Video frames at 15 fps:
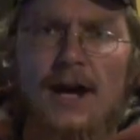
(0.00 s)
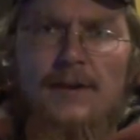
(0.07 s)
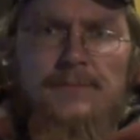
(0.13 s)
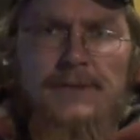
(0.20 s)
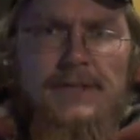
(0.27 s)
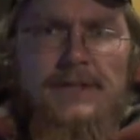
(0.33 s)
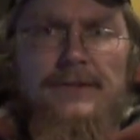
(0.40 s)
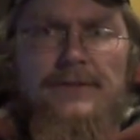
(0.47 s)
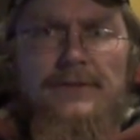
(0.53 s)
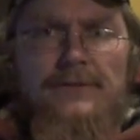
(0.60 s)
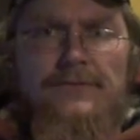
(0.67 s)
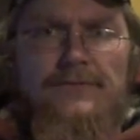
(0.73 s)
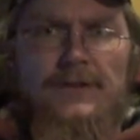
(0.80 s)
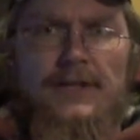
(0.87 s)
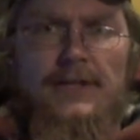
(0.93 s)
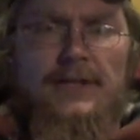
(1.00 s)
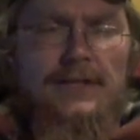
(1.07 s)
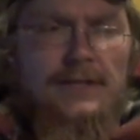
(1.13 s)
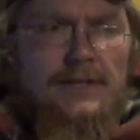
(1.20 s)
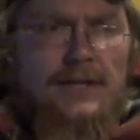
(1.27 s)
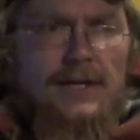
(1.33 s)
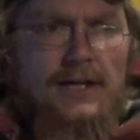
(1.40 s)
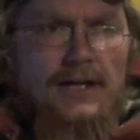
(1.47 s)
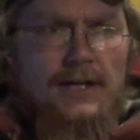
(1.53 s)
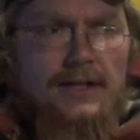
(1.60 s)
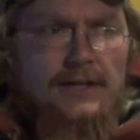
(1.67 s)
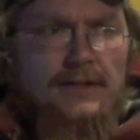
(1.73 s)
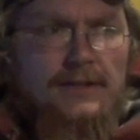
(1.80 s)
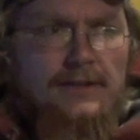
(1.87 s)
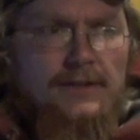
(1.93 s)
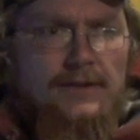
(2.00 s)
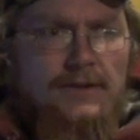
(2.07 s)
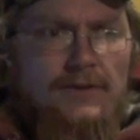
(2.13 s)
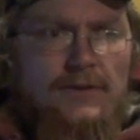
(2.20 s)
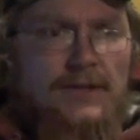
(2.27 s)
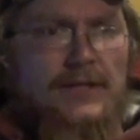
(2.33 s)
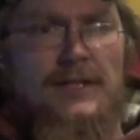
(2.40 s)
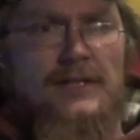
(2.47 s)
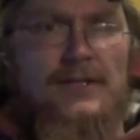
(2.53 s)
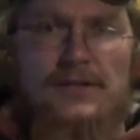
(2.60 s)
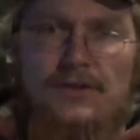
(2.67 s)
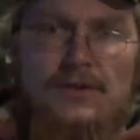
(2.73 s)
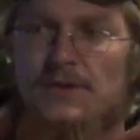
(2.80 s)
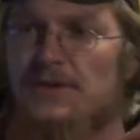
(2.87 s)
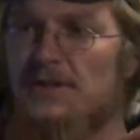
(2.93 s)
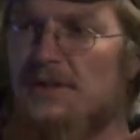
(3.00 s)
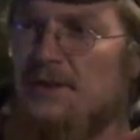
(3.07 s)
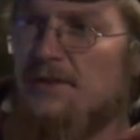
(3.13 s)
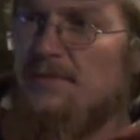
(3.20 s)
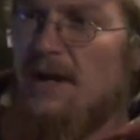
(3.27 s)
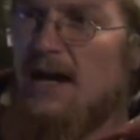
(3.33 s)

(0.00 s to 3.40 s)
on me and they're friggin' uh, you know the lady just goes into the